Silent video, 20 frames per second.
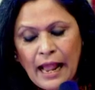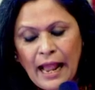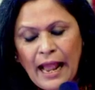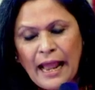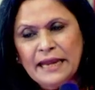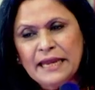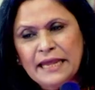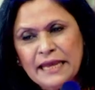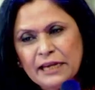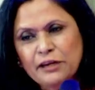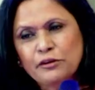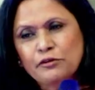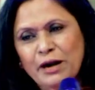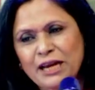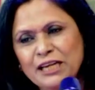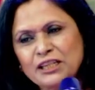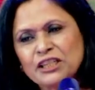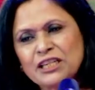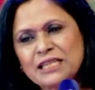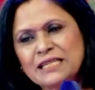And he
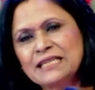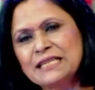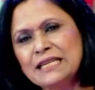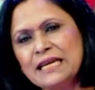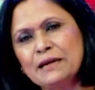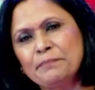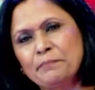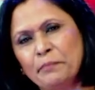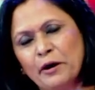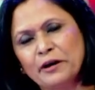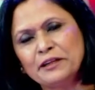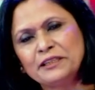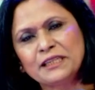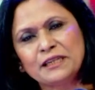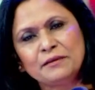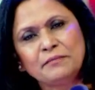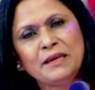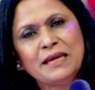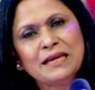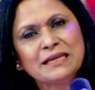graciously
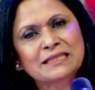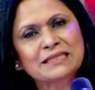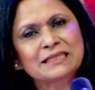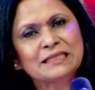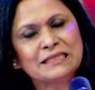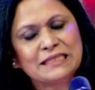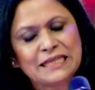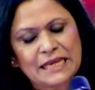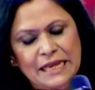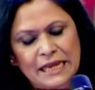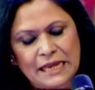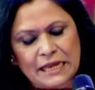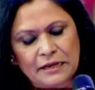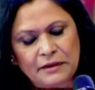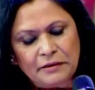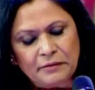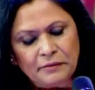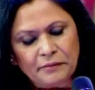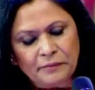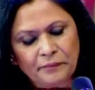appointed me as the
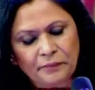dean,